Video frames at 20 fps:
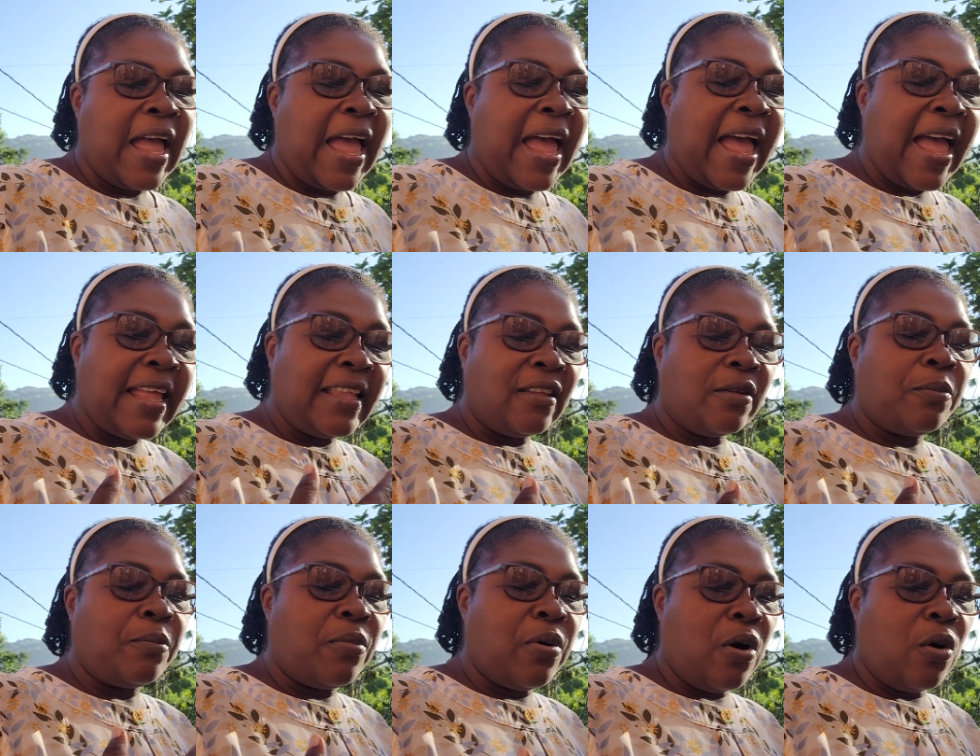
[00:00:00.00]
and
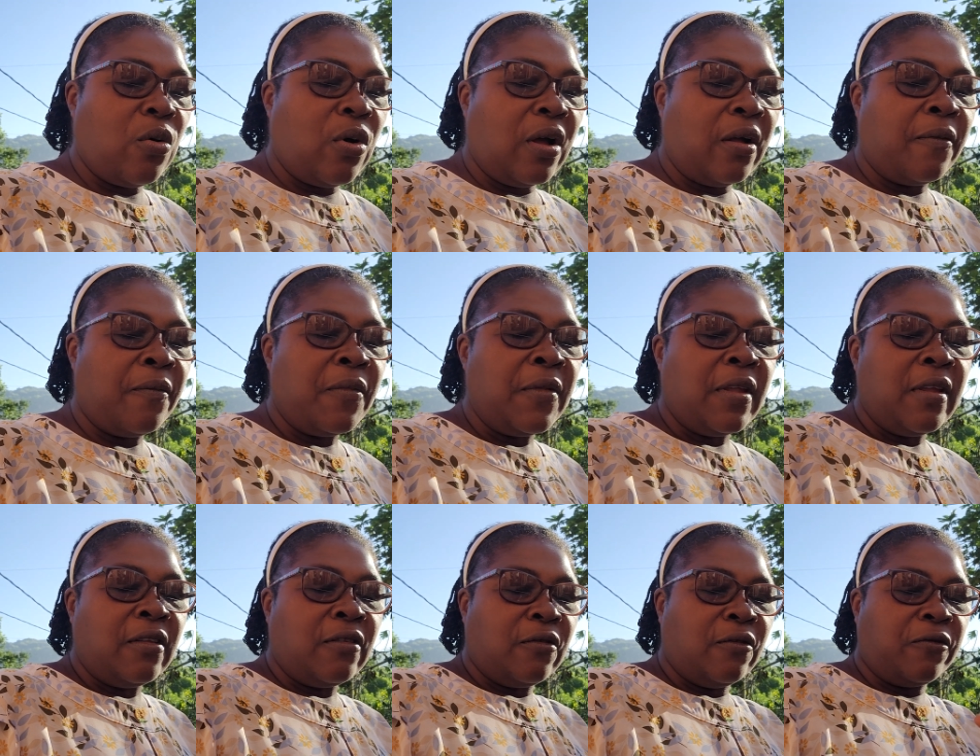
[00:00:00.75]
power
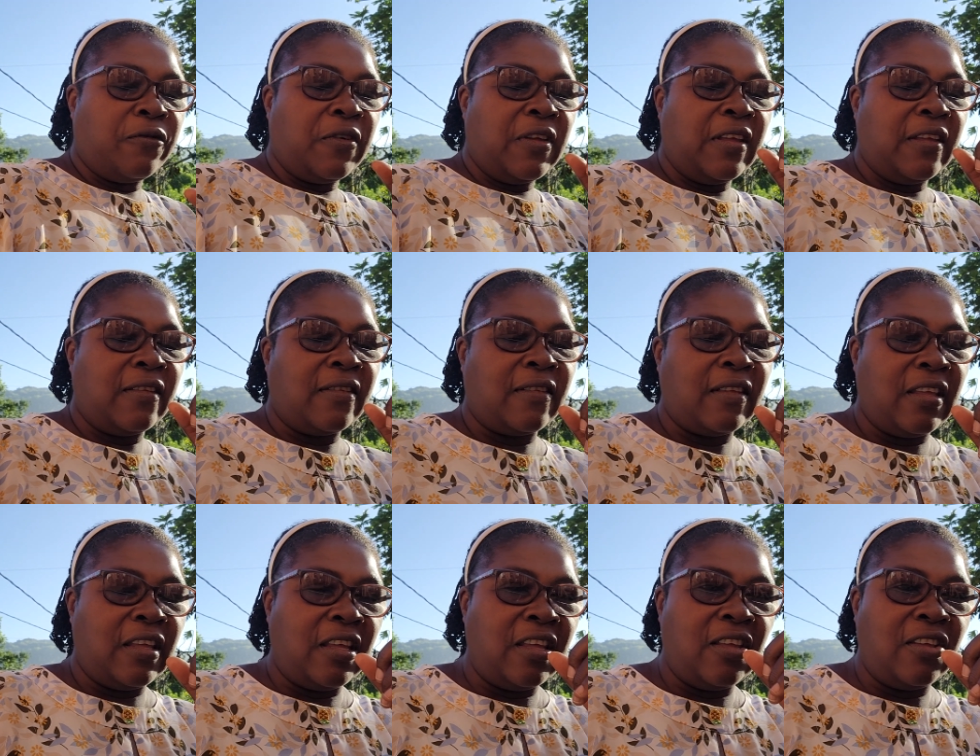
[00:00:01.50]
to face
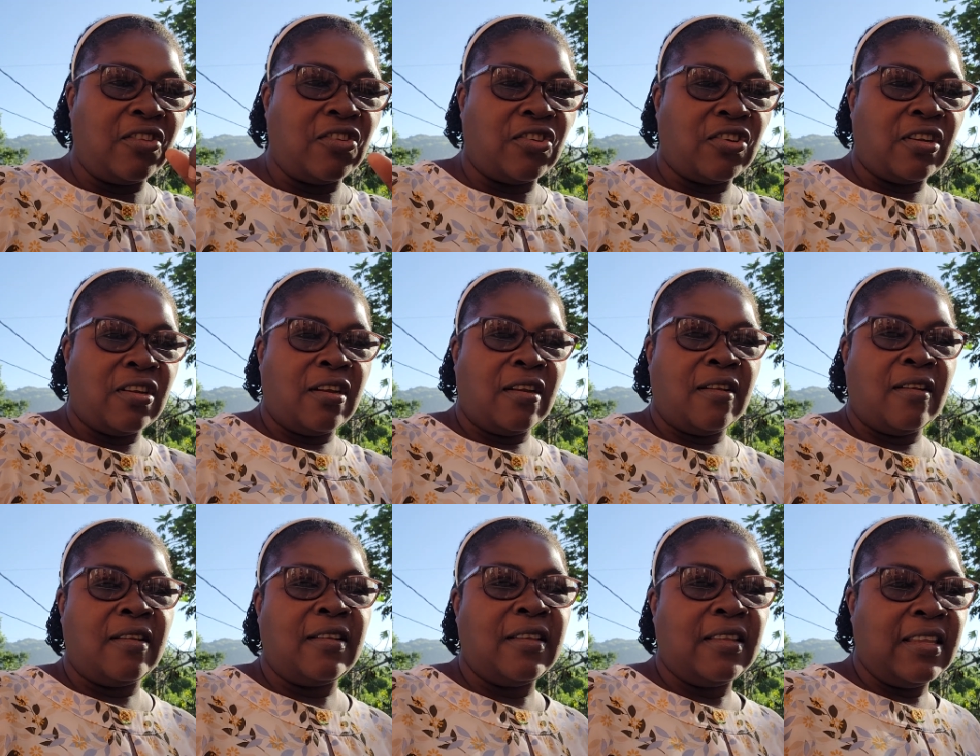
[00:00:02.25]
each
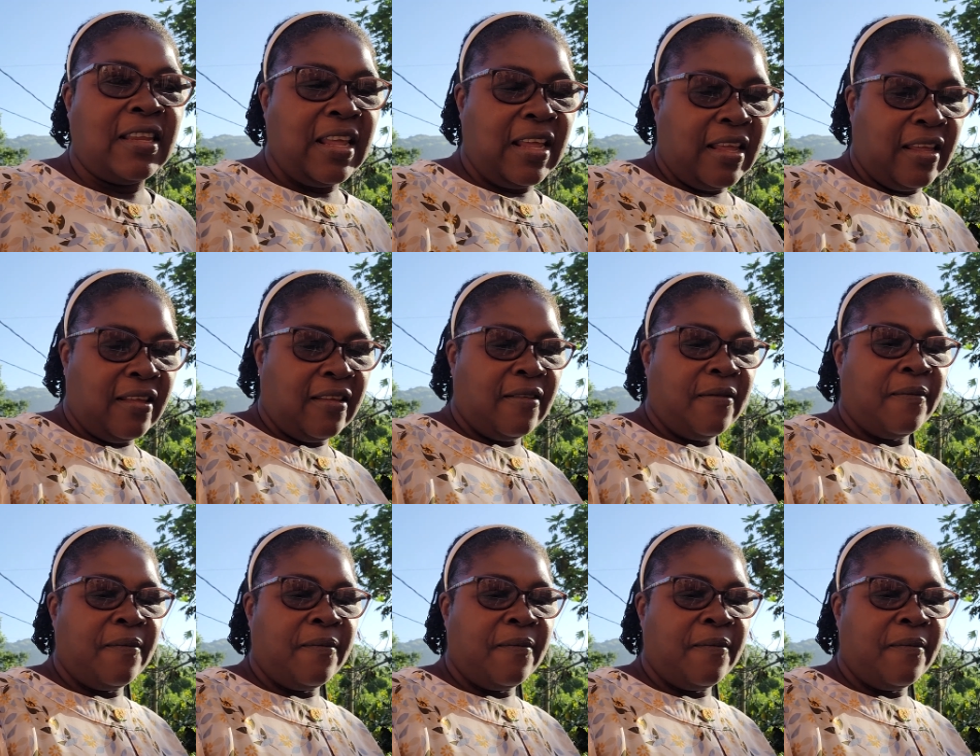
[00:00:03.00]
day.